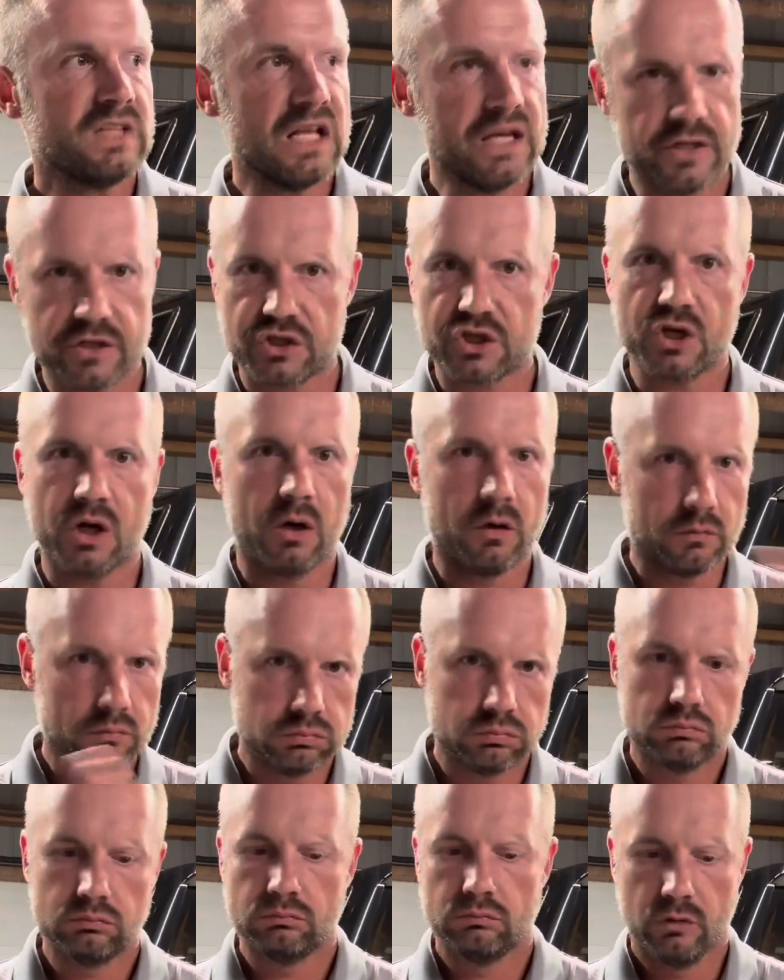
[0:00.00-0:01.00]
so
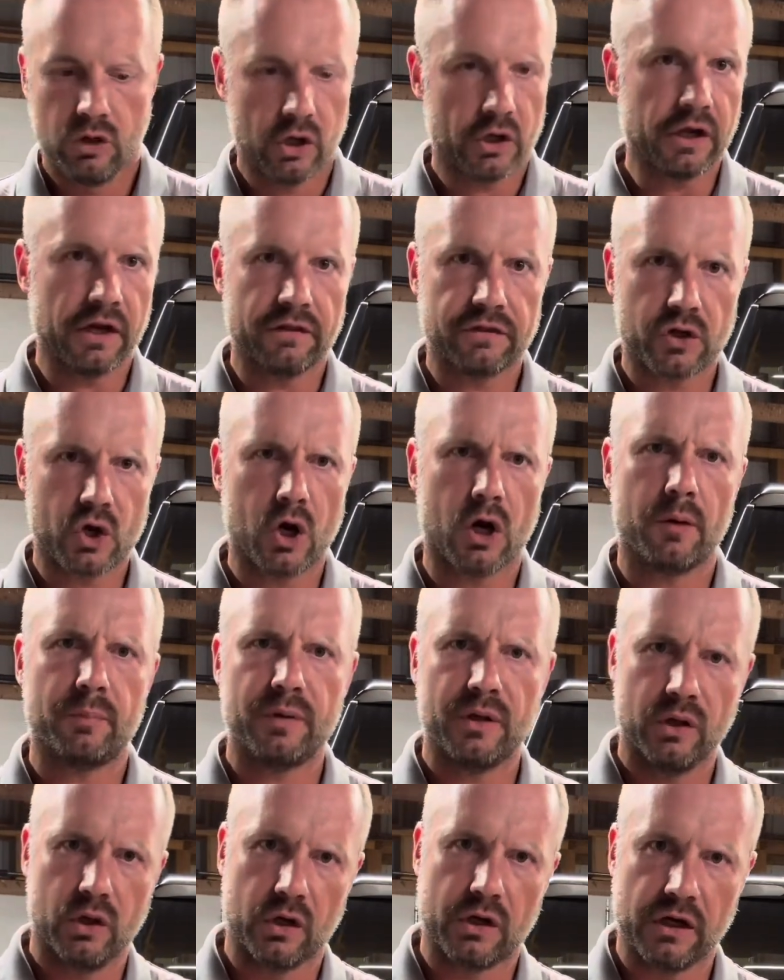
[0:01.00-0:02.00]
looking at the
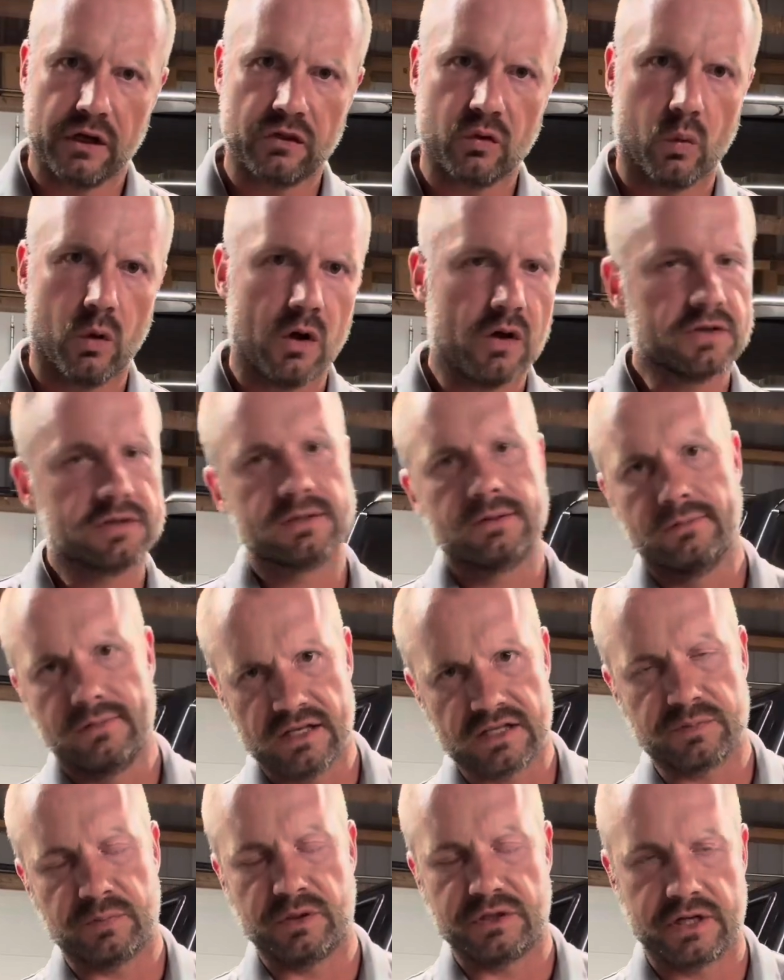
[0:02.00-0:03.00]
carpet, looking at the walls,
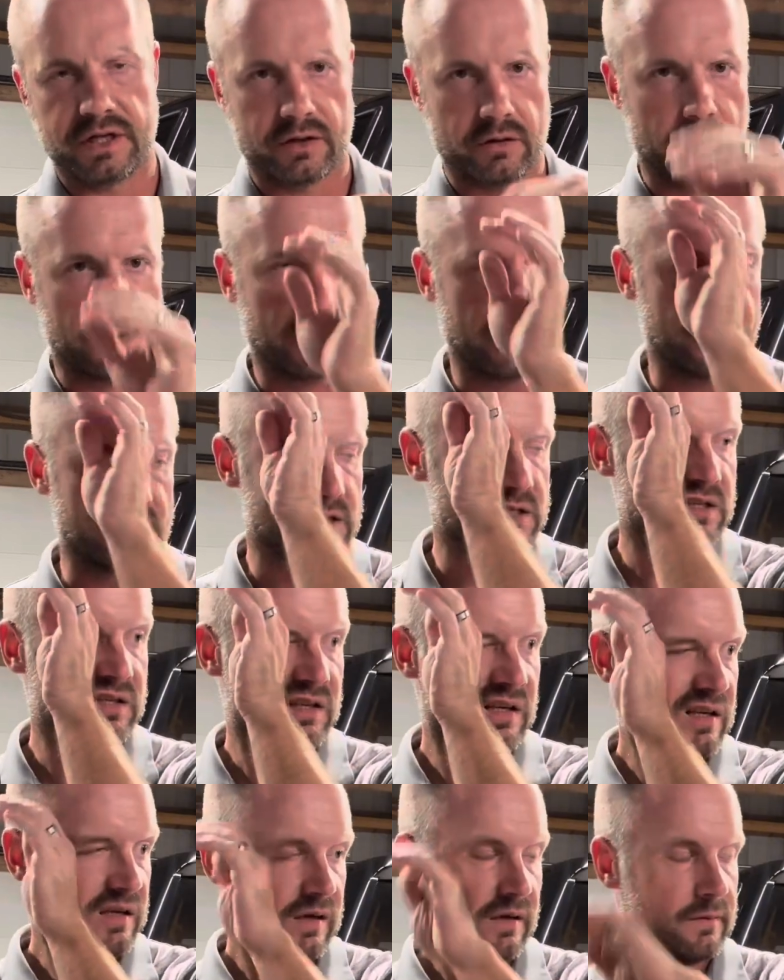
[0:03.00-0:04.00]
this particular case,
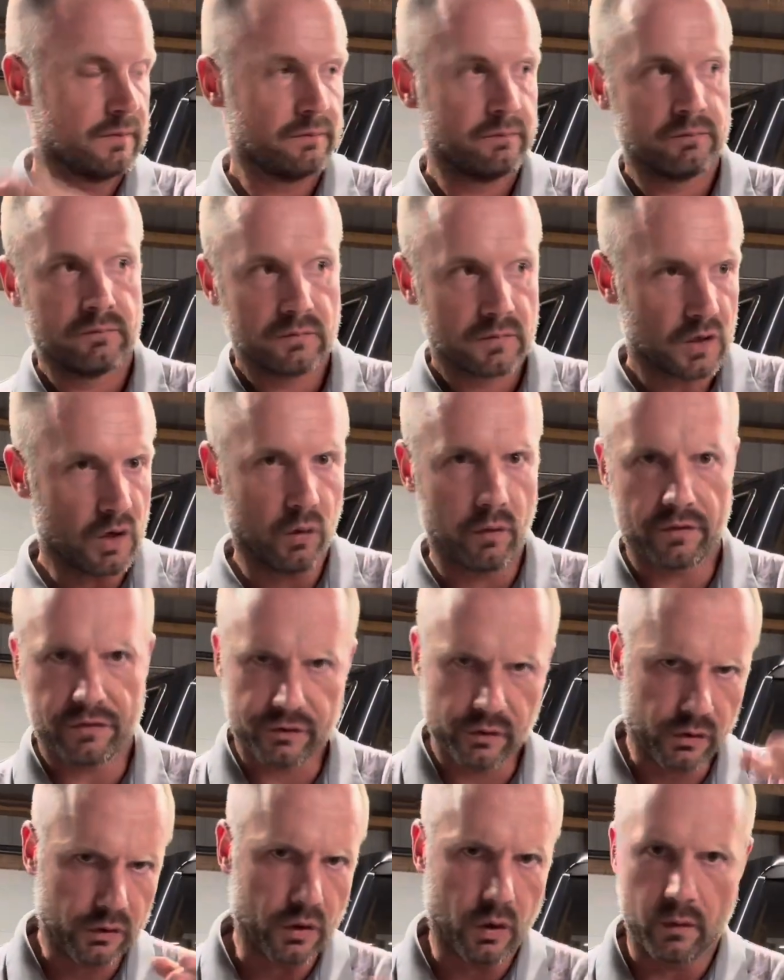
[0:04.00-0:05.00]
going
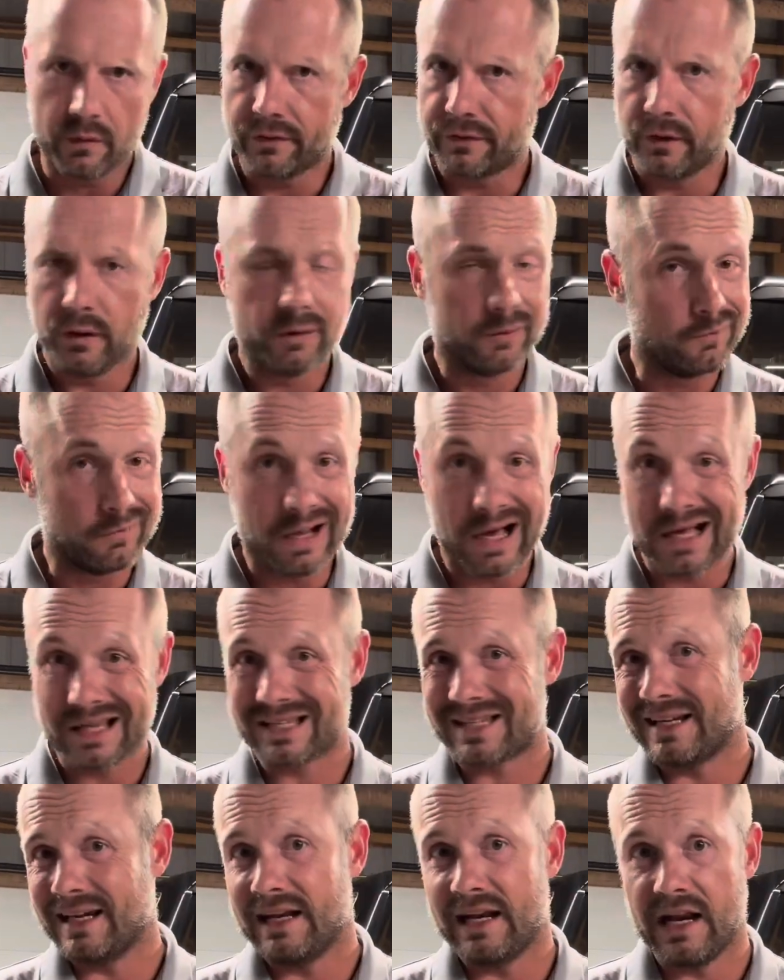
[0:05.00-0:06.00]
through, not
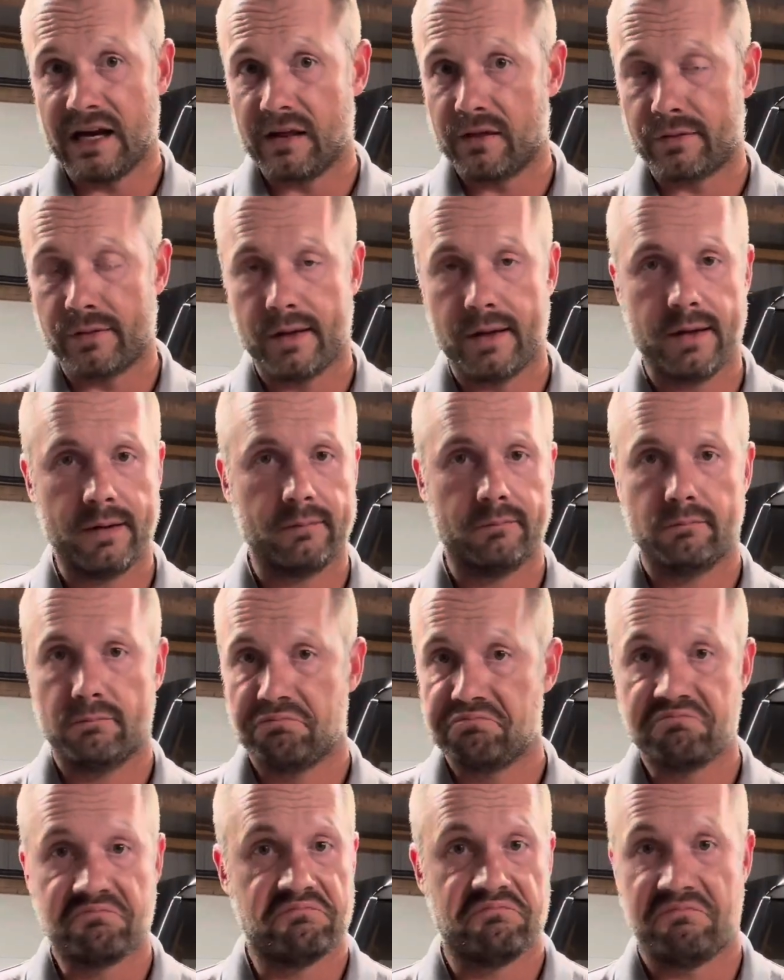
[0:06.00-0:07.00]
seeing anything
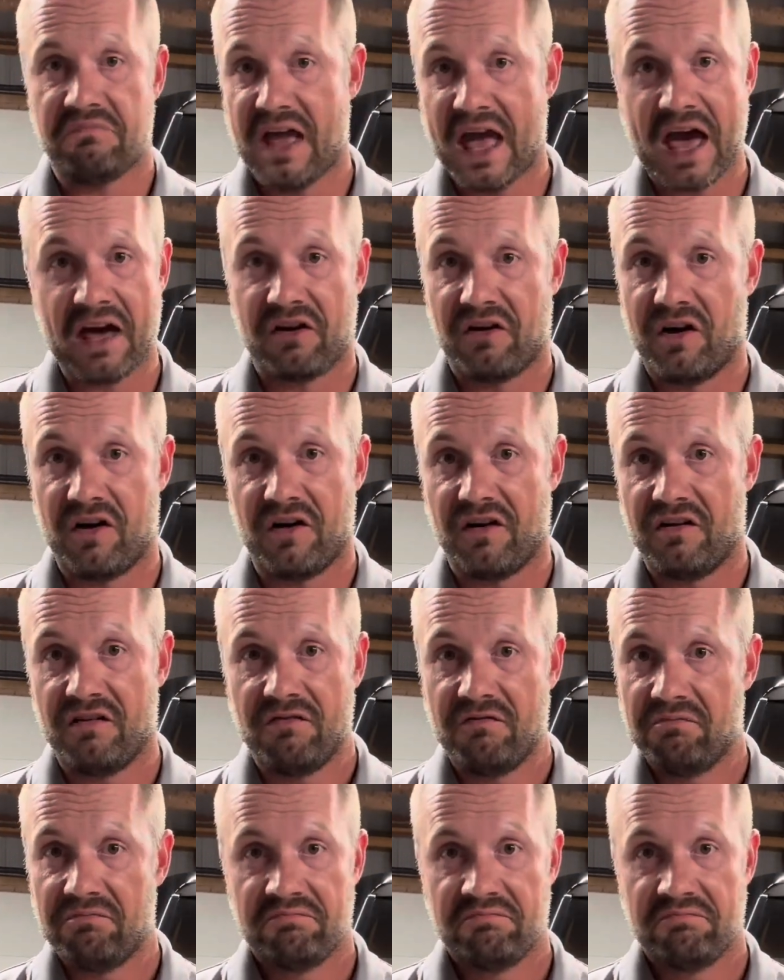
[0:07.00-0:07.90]
at all.